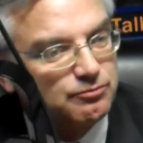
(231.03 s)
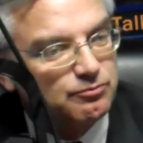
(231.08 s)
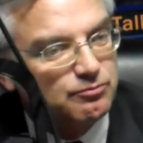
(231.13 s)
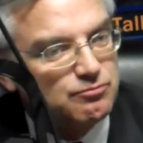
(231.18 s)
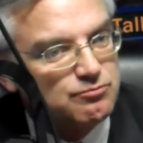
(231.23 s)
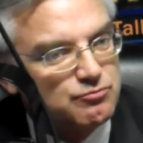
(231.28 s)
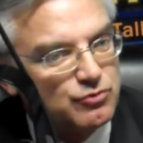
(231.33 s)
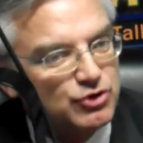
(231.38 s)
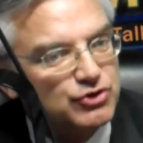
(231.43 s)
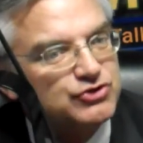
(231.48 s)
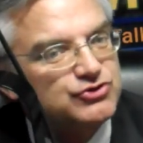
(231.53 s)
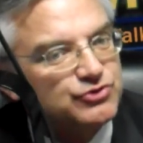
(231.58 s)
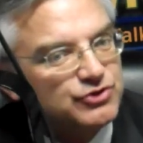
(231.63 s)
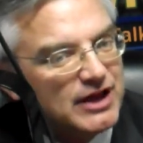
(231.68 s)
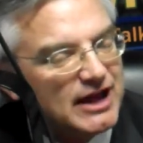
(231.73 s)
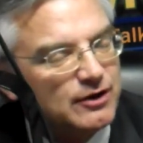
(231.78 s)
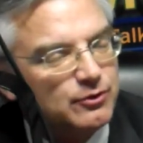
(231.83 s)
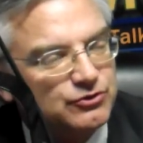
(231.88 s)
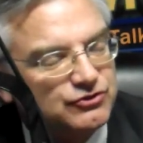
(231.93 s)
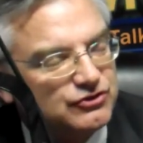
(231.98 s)
merger and
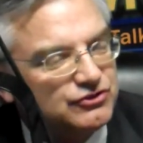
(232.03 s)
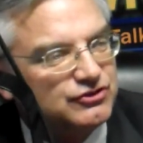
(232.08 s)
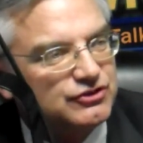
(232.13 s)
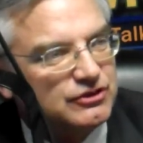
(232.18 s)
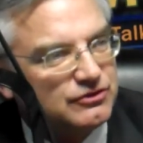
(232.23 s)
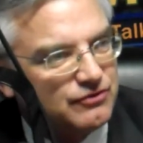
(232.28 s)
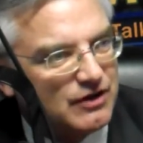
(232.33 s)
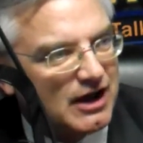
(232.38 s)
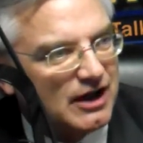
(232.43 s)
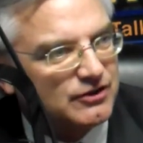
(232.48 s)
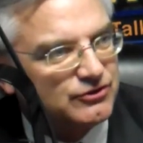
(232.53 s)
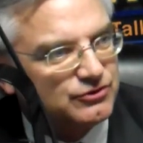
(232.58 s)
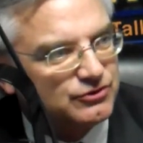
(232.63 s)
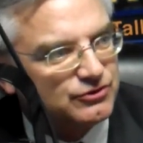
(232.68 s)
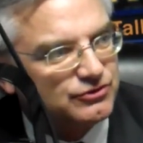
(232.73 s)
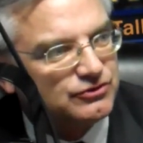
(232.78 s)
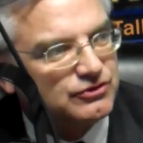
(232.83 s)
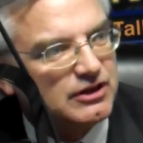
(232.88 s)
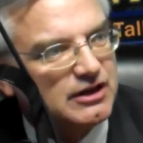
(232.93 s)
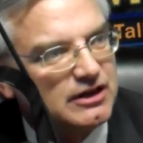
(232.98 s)
acquisition
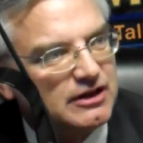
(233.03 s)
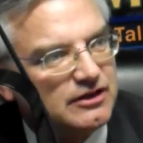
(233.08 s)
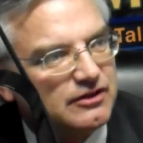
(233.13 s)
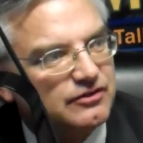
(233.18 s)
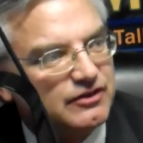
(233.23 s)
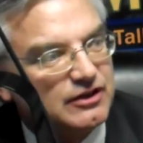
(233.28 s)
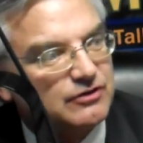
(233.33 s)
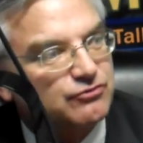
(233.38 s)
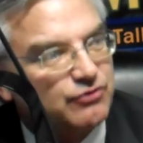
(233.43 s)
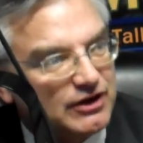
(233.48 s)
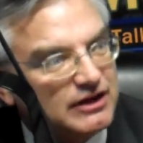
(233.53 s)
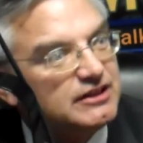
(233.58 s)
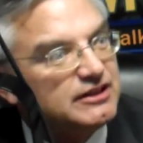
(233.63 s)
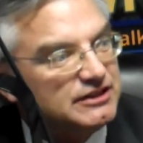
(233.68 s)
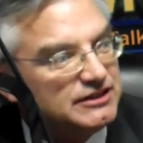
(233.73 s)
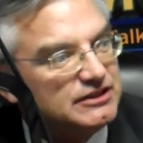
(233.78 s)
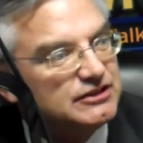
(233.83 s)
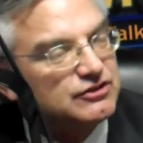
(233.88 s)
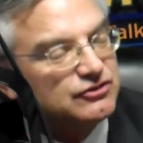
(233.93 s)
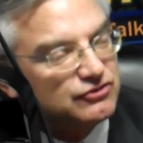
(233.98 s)
advisors that frankly
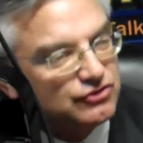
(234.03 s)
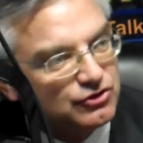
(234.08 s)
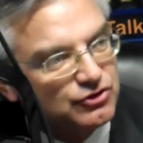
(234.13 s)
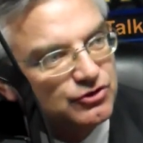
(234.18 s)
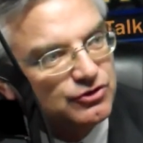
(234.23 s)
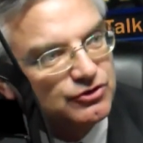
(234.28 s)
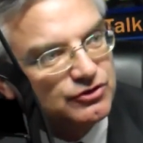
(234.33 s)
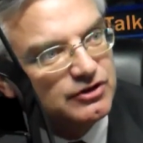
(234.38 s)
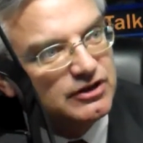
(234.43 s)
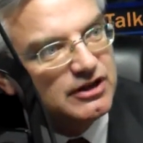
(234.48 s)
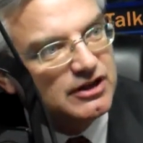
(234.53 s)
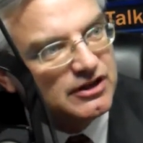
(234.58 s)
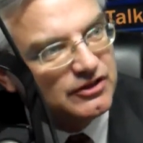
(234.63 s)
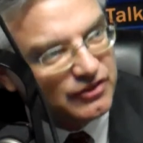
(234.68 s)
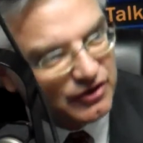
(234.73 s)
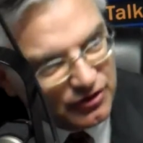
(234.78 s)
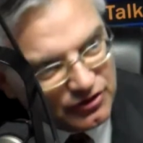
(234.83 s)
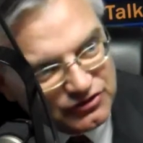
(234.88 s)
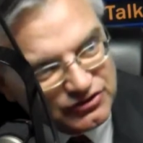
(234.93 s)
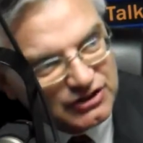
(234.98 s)
need to turn
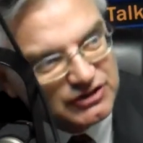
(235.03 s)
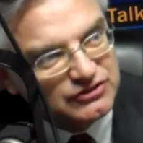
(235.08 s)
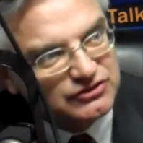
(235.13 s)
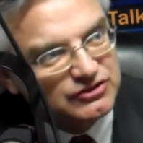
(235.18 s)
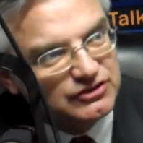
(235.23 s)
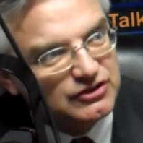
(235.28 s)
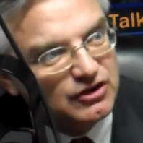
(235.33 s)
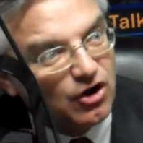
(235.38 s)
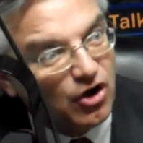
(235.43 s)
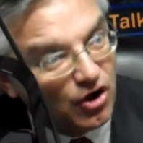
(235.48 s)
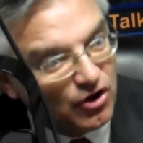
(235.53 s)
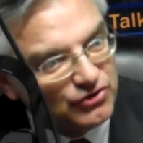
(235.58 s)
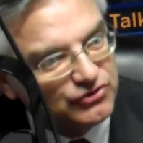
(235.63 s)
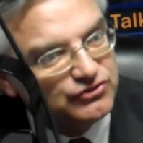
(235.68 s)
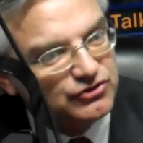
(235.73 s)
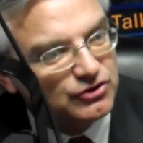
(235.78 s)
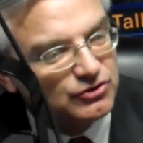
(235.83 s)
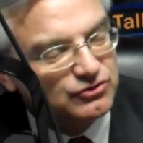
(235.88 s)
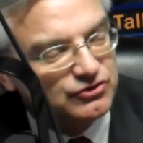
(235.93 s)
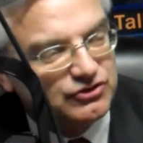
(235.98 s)
their attention
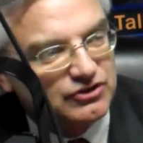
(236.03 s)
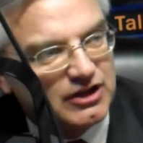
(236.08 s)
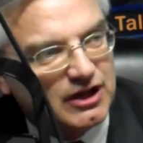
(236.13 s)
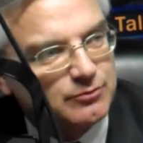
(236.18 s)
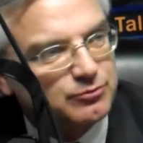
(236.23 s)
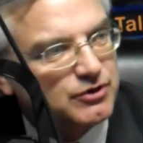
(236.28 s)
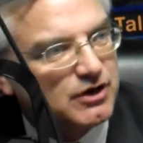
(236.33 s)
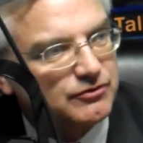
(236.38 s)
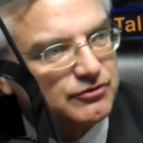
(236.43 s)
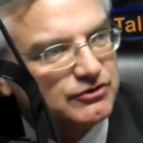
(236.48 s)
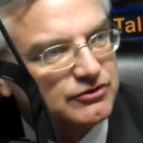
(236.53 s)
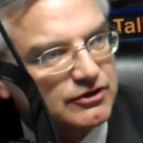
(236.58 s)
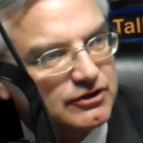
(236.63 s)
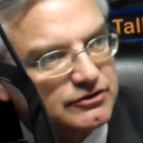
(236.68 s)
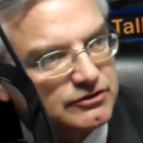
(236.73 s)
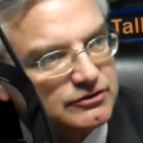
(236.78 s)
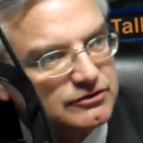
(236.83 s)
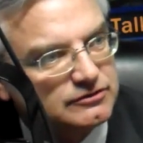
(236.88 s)
also to the nonprofit sector.